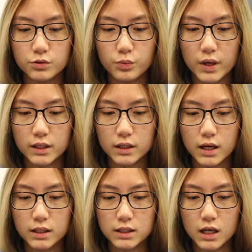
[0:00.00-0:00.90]
to weather
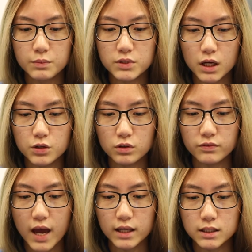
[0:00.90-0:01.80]
and the time schedule
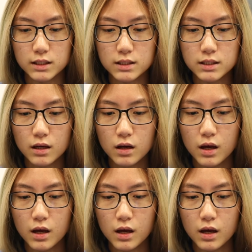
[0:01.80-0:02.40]
of actors,